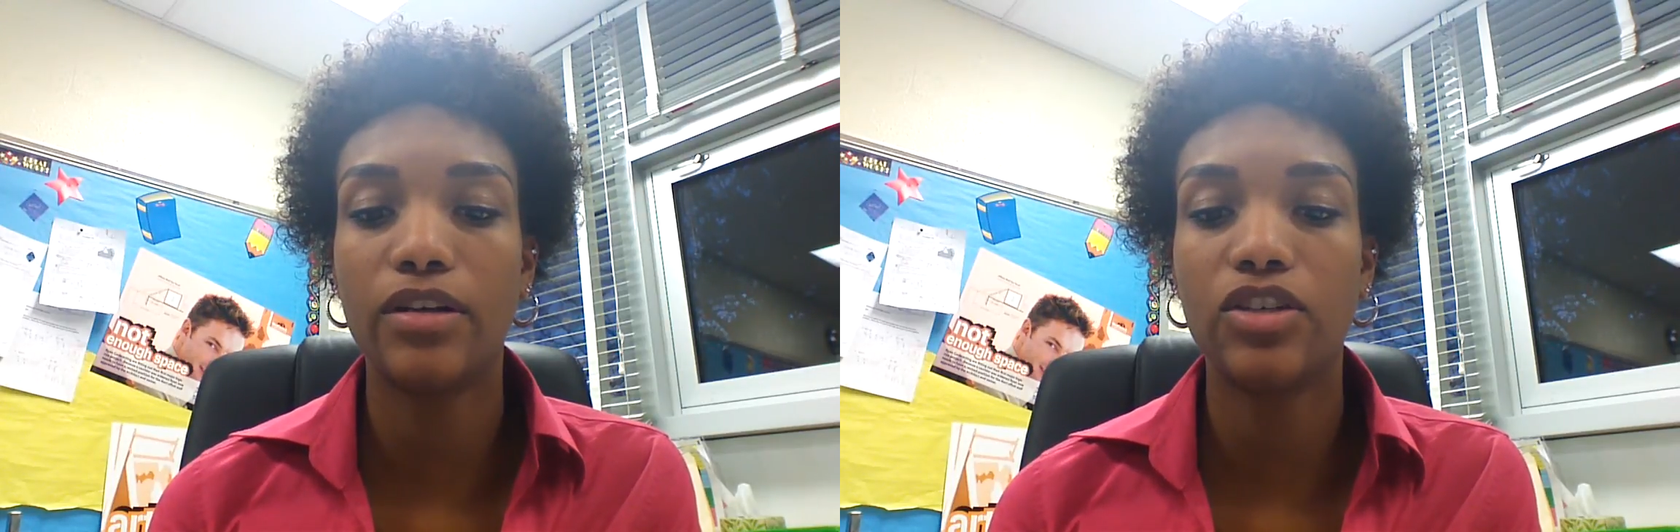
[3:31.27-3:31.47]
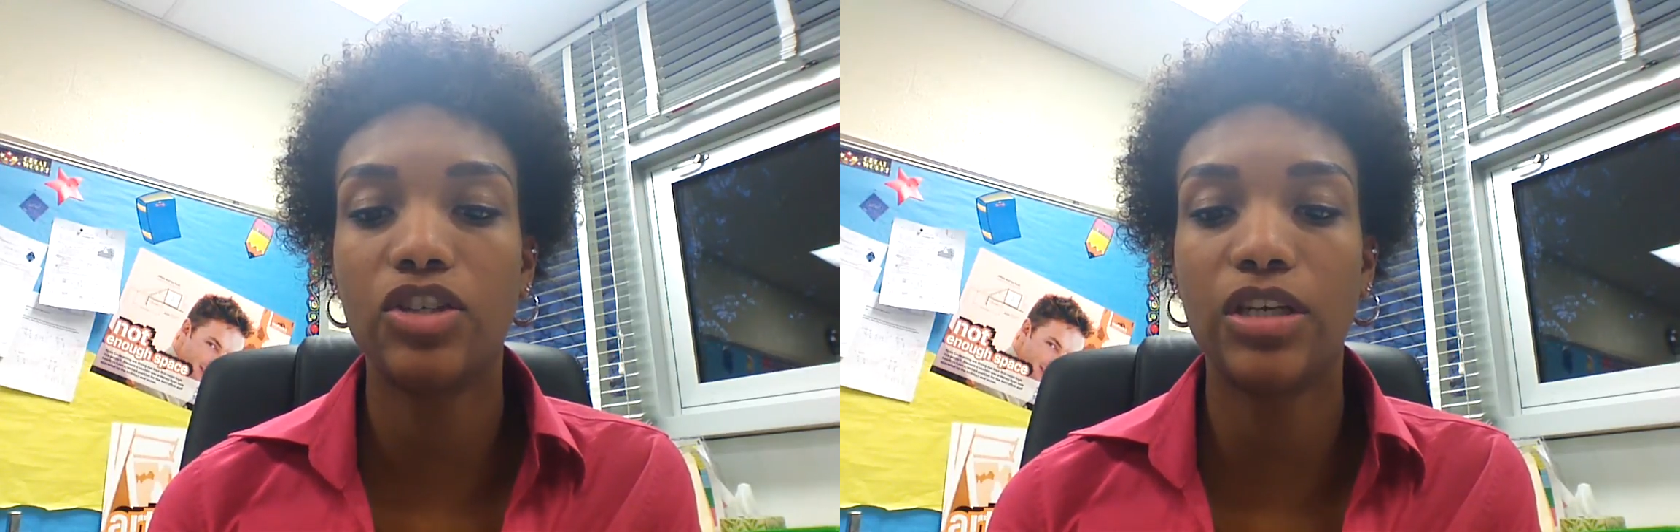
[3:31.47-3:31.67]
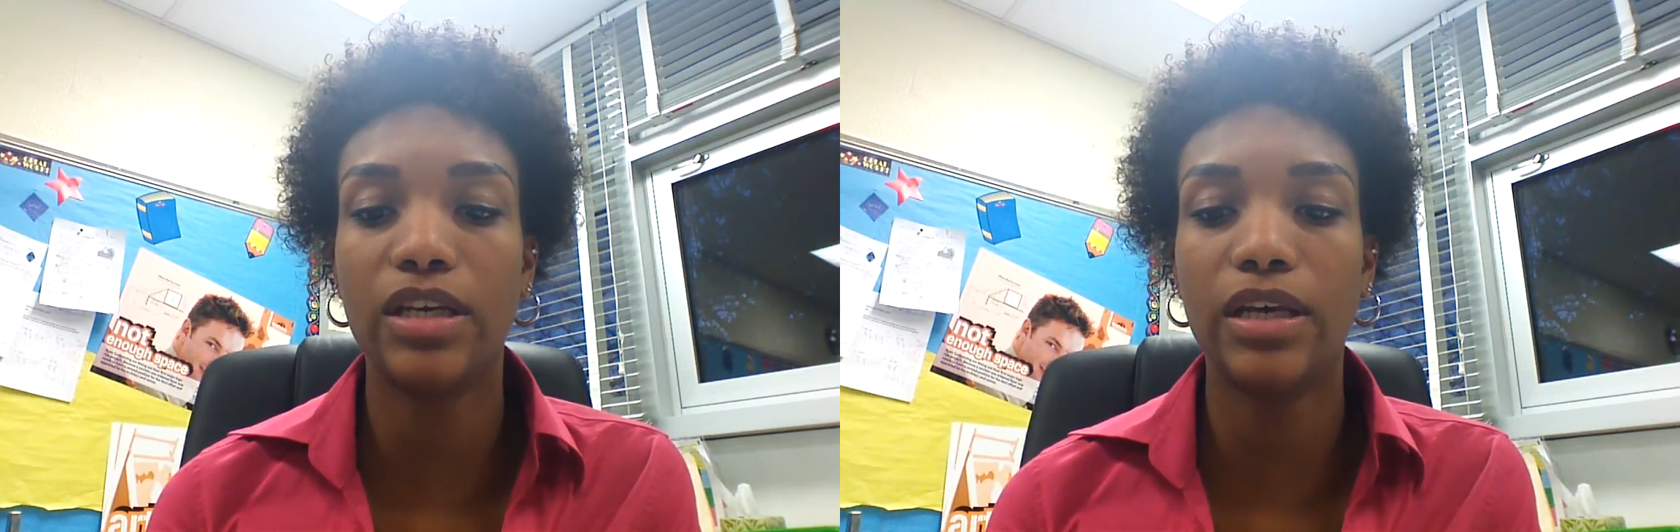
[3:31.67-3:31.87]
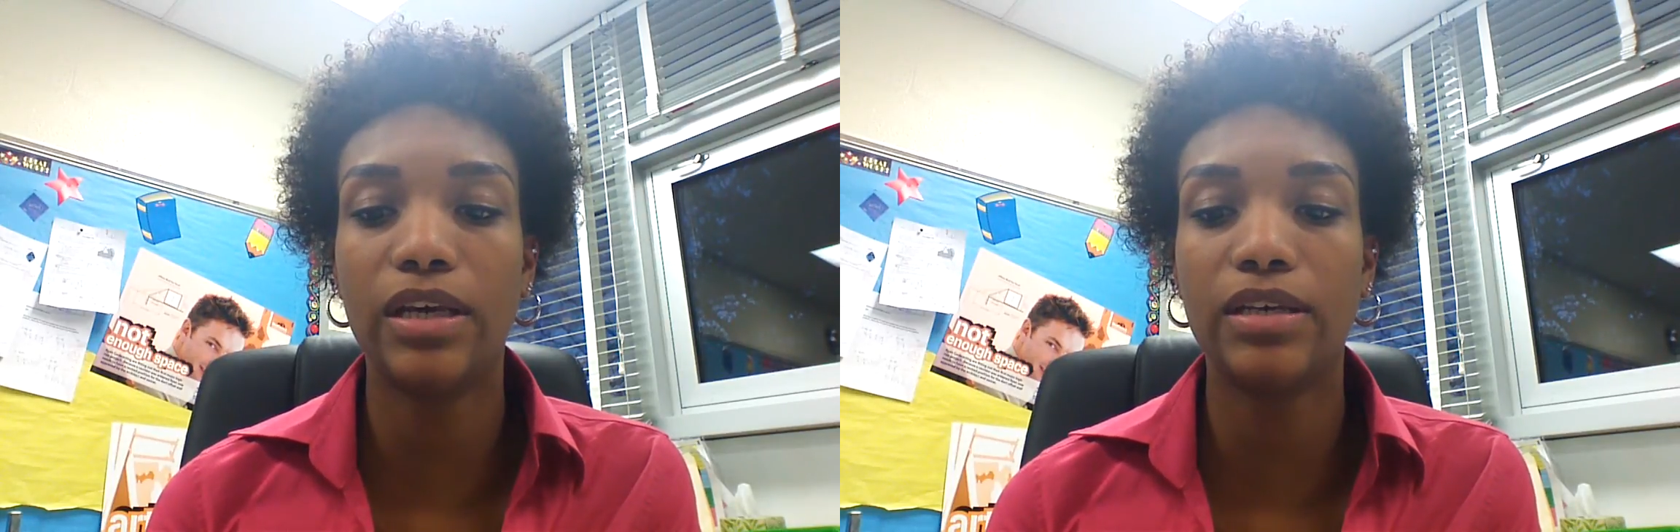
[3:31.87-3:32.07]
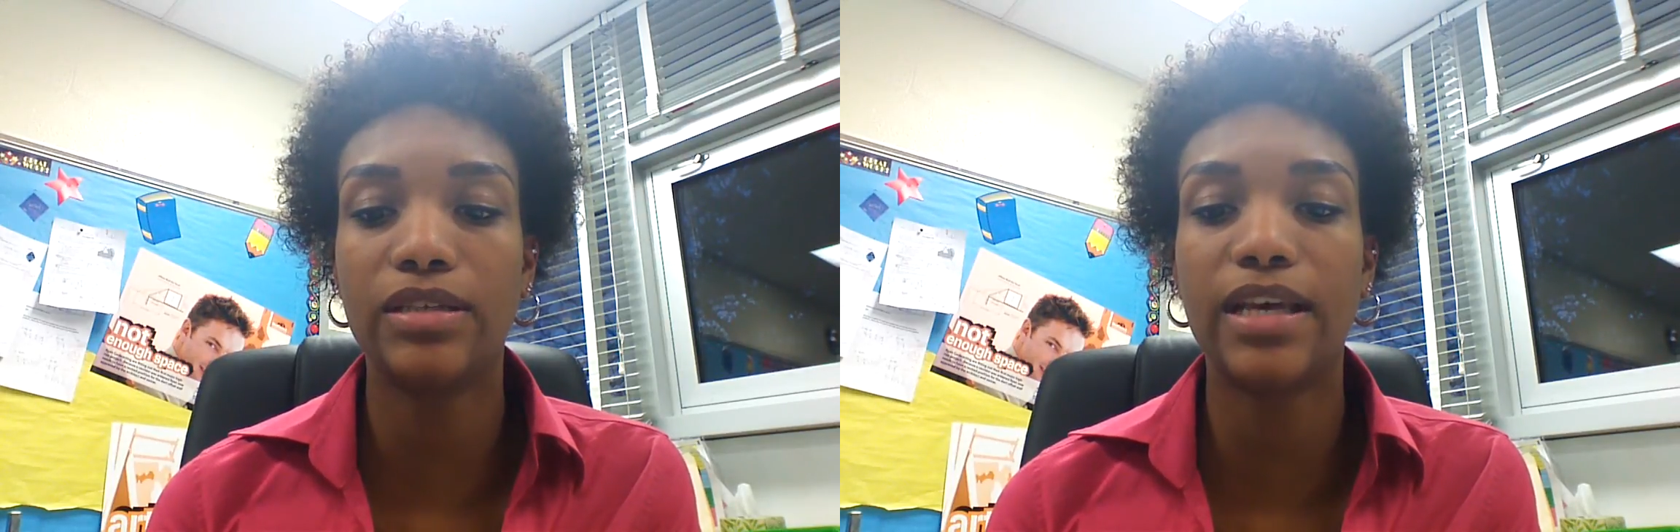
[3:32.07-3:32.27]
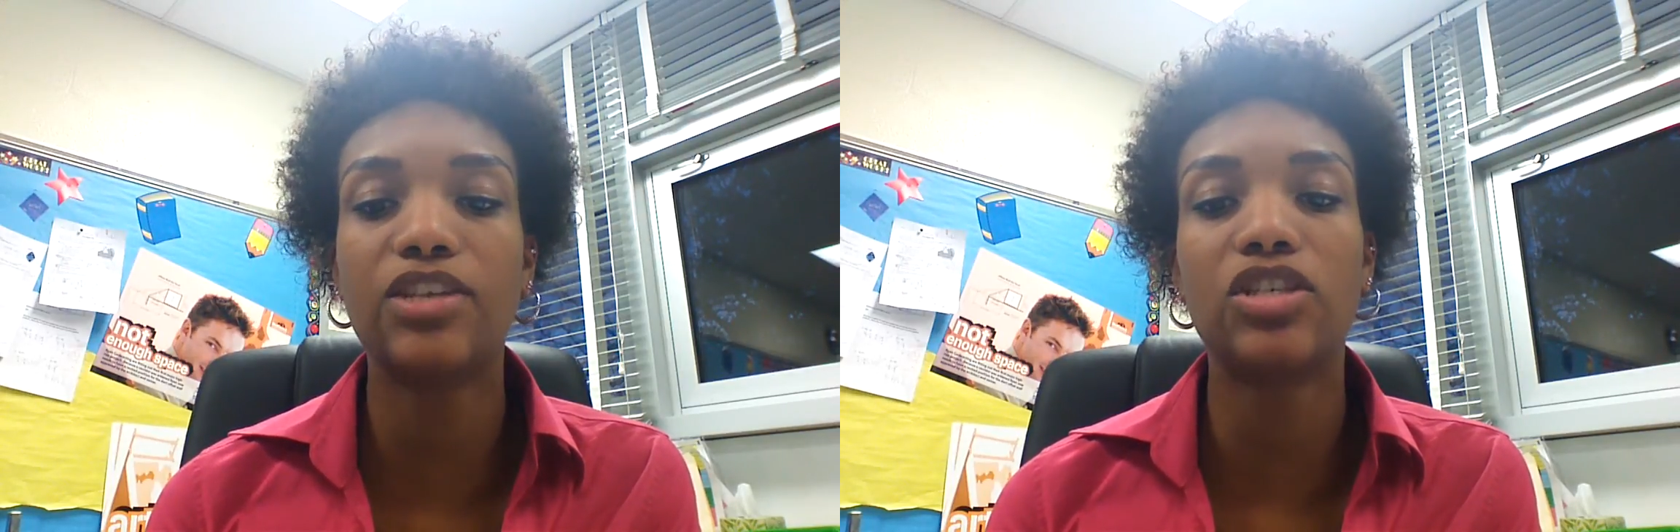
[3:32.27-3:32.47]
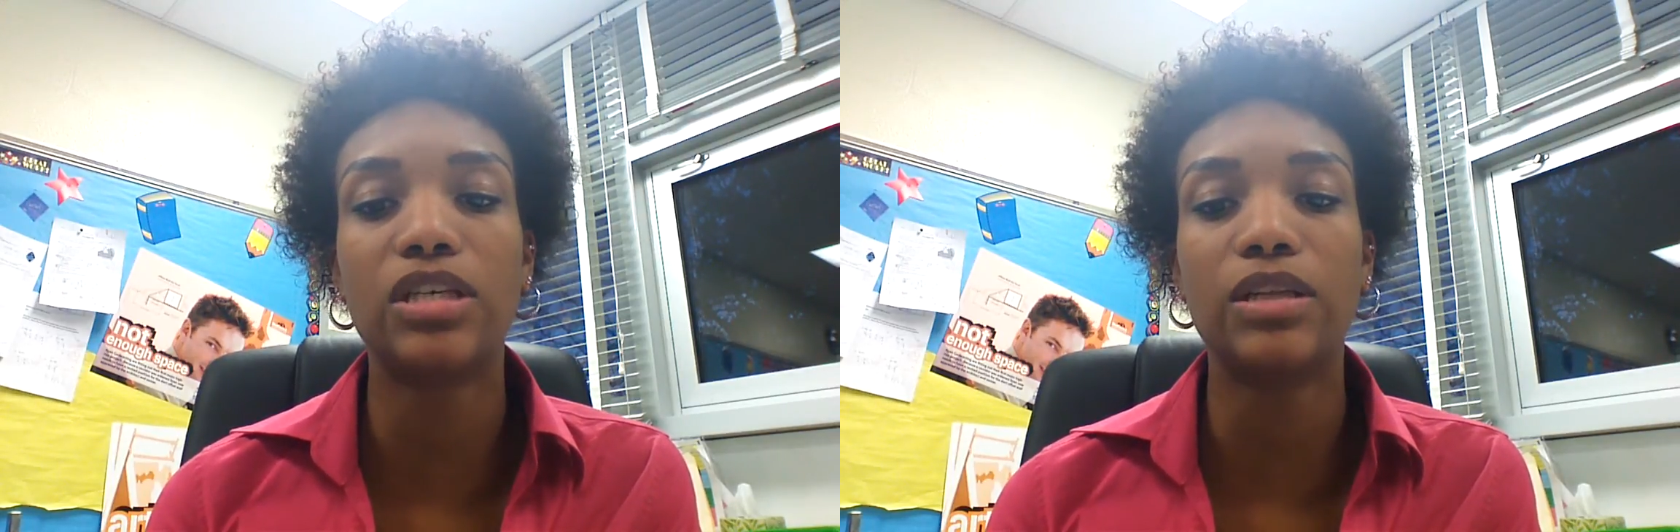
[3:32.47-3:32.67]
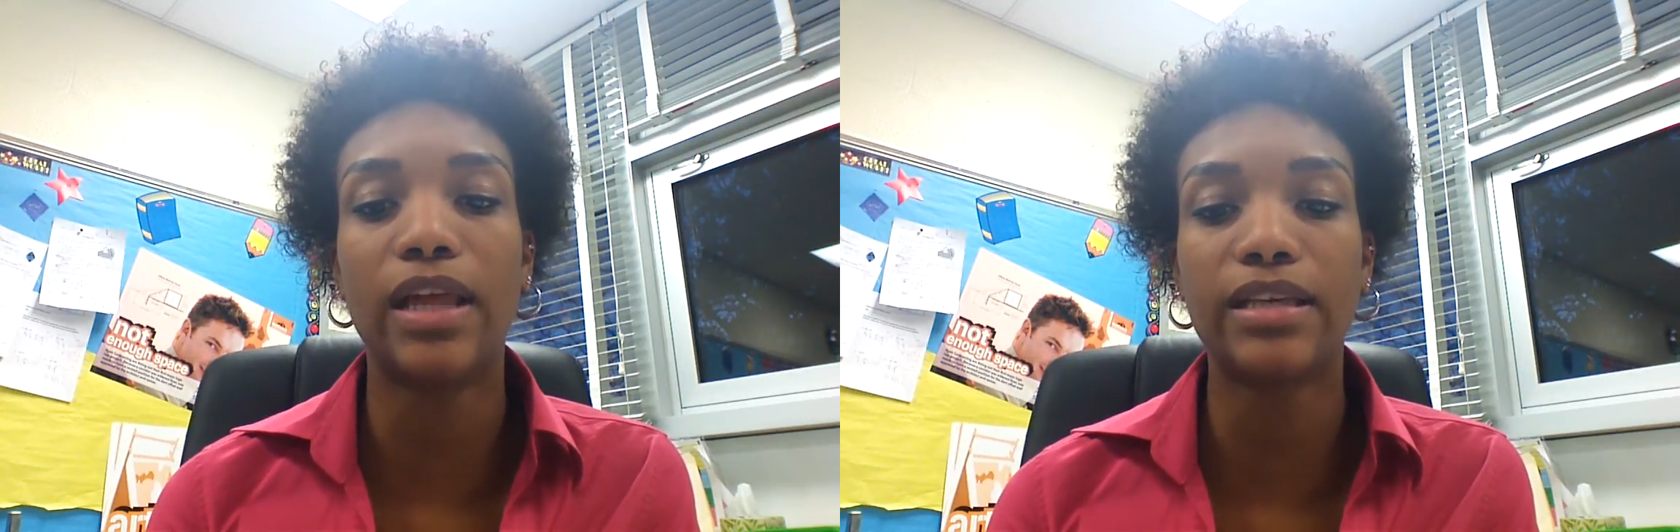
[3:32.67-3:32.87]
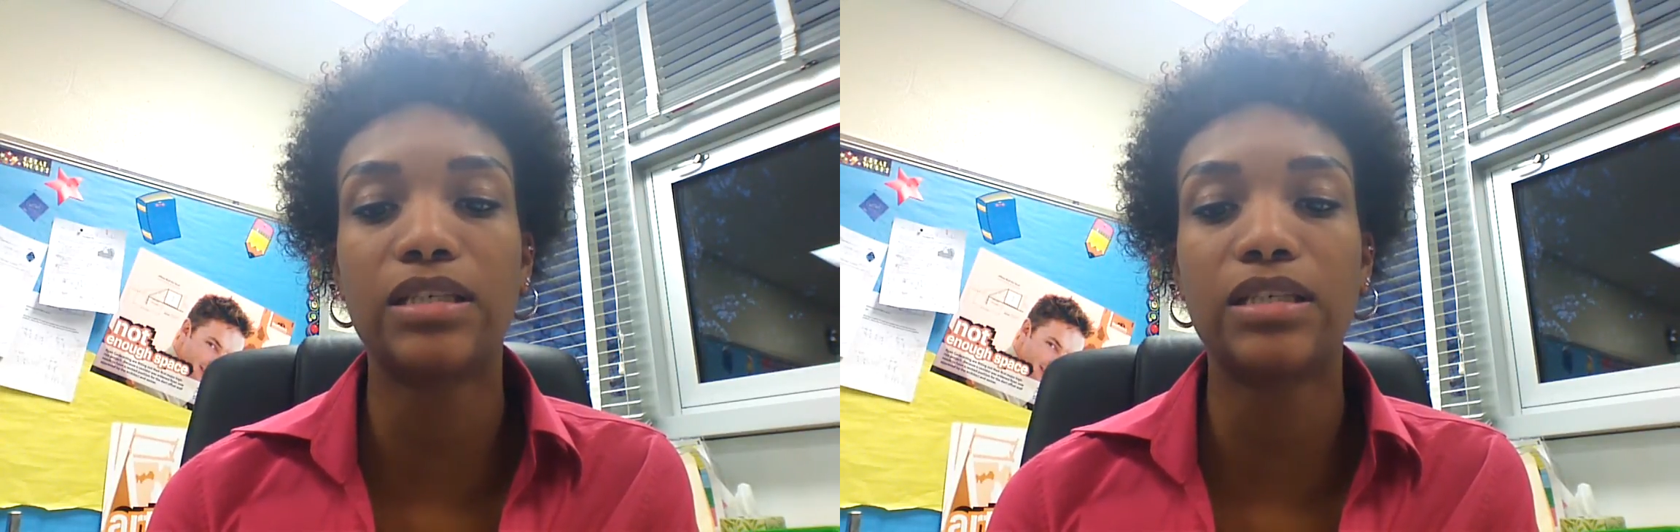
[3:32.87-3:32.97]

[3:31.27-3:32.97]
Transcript: she says she likes